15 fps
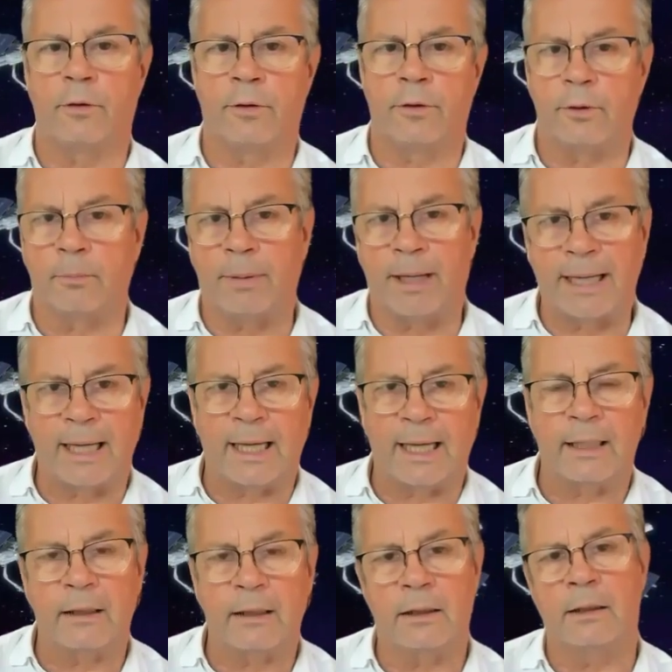their
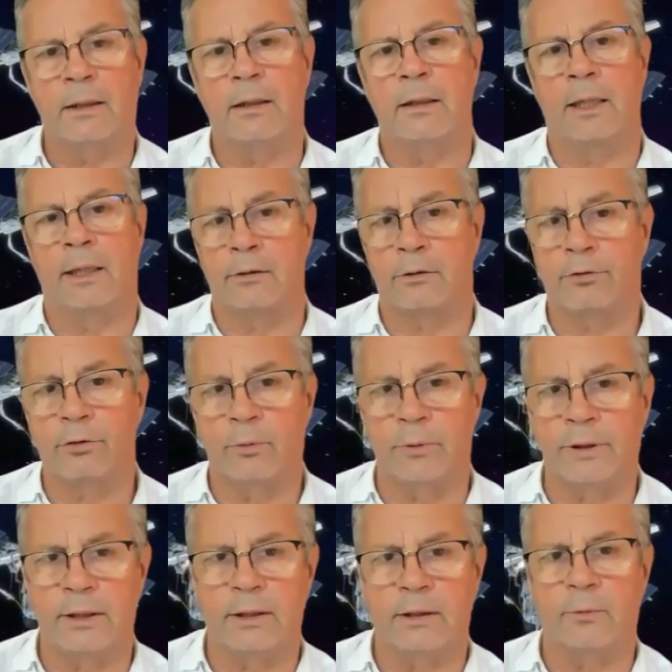backend, and also we
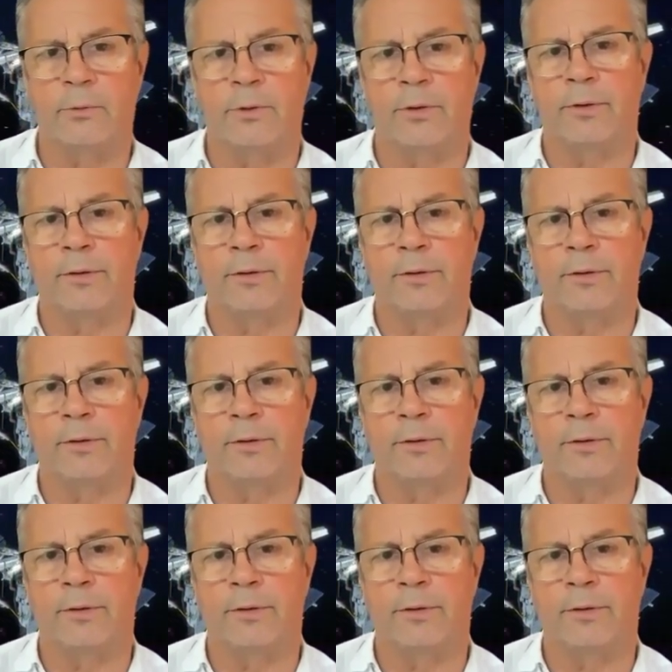did it with